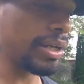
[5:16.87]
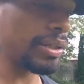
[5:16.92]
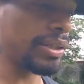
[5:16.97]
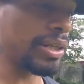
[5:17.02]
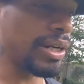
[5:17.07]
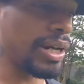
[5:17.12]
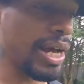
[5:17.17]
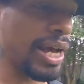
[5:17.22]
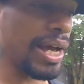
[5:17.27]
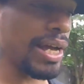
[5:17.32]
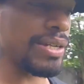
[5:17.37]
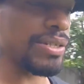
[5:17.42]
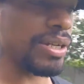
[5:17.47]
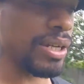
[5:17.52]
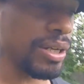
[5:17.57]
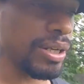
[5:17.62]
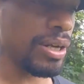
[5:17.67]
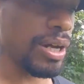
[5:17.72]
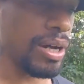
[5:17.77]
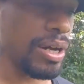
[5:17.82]
And then it has
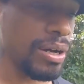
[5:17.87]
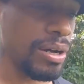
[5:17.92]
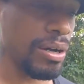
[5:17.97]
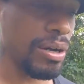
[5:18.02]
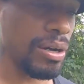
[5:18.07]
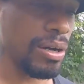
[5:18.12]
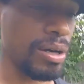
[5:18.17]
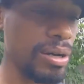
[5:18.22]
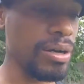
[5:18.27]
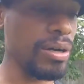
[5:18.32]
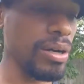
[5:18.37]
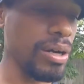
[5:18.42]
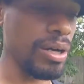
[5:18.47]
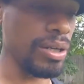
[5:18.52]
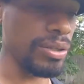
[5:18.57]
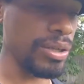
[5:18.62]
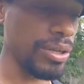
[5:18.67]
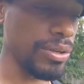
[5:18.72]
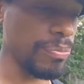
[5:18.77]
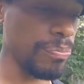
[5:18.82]

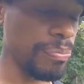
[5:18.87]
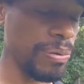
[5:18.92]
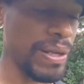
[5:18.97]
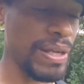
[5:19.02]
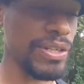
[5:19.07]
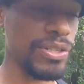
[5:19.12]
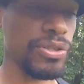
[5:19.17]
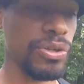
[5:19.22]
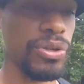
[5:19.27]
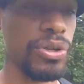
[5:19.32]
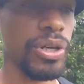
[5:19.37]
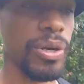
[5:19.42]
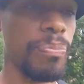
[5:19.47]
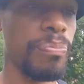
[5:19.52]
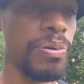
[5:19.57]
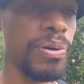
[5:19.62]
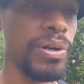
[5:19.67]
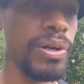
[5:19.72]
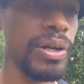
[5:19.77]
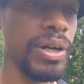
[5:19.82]
another place so you could
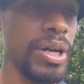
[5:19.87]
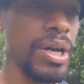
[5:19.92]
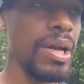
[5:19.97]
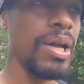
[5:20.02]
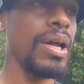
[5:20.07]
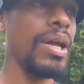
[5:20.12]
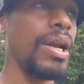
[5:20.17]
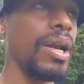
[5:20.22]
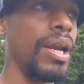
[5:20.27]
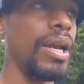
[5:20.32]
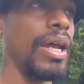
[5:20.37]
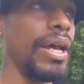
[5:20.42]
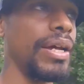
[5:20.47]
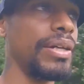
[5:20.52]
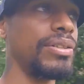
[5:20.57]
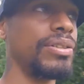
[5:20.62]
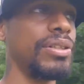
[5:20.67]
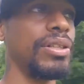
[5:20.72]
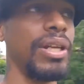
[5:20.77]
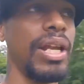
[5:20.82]
put
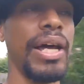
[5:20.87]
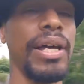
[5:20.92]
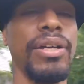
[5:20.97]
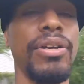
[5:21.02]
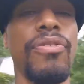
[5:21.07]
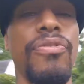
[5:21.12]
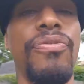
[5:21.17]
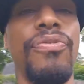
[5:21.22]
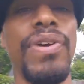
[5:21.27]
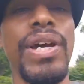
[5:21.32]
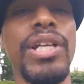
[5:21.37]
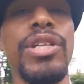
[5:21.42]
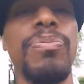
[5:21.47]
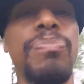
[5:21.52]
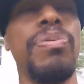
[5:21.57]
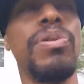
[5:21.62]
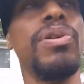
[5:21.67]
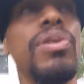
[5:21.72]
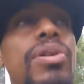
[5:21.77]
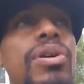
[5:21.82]
links to like your
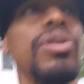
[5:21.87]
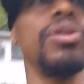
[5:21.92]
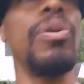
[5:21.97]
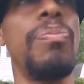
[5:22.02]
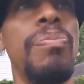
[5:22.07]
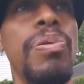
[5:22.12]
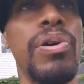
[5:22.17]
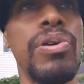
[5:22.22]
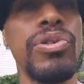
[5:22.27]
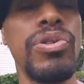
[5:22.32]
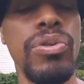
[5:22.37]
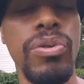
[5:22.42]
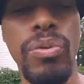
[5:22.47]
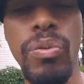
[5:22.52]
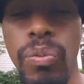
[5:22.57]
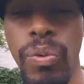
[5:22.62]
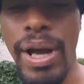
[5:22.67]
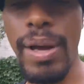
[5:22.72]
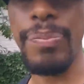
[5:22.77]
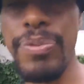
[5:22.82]
Facebook, your personal
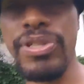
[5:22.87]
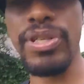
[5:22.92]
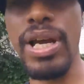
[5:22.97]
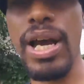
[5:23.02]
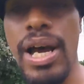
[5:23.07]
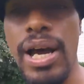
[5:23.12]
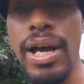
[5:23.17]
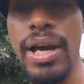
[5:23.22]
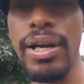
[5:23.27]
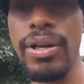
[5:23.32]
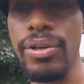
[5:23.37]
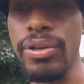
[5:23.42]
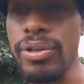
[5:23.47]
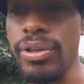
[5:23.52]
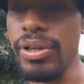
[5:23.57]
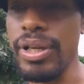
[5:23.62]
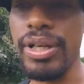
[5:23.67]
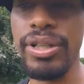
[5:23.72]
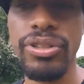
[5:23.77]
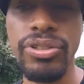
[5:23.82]
website,
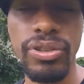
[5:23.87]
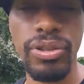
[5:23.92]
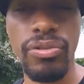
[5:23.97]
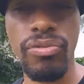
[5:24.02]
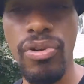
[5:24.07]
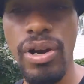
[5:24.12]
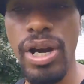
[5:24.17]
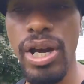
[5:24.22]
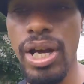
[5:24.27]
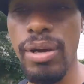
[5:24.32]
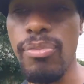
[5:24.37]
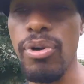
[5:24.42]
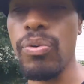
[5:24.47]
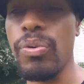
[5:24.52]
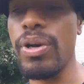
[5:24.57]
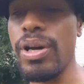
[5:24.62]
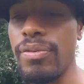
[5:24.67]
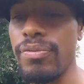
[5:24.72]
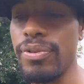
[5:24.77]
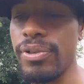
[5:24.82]
or Instagram, or
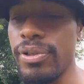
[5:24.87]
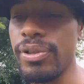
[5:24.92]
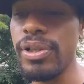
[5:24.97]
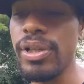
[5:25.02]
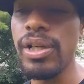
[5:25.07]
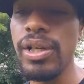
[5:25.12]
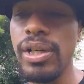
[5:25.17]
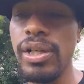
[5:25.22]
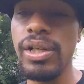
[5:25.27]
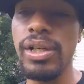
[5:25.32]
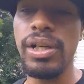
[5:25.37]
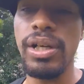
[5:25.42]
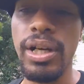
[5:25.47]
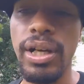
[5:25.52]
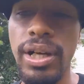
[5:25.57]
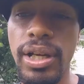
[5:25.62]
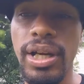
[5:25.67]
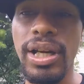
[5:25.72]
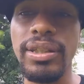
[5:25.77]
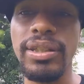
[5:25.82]
whatever.
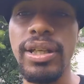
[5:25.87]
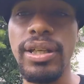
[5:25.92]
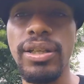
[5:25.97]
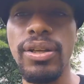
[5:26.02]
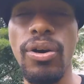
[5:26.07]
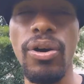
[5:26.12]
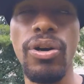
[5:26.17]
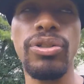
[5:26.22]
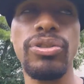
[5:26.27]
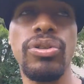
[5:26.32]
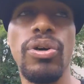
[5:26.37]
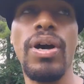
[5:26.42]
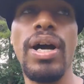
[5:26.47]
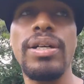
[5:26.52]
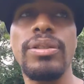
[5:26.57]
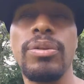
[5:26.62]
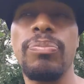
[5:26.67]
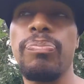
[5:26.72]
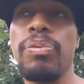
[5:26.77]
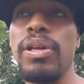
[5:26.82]
And I think it also
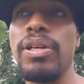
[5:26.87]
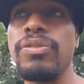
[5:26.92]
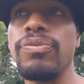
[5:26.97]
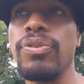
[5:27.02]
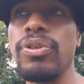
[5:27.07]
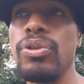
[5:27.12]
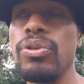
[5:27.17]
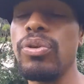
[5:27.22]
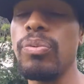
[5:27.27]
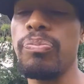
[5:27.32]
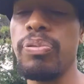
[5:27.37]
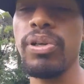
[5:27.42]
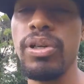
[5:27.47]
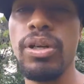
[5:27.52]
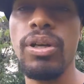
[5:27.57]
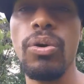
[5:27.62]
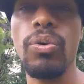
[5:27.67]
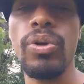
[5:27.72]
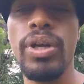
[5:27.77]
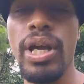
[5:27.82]
has a place for you to put
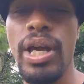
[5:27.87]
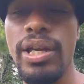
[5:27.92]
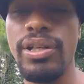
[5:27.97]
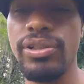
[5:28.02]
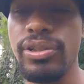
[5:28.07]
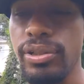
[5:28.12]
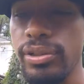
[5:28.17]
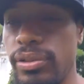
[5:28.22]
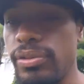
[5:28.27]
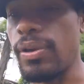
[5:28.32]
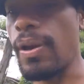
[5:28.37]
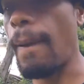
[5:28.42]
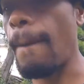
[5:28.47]
location.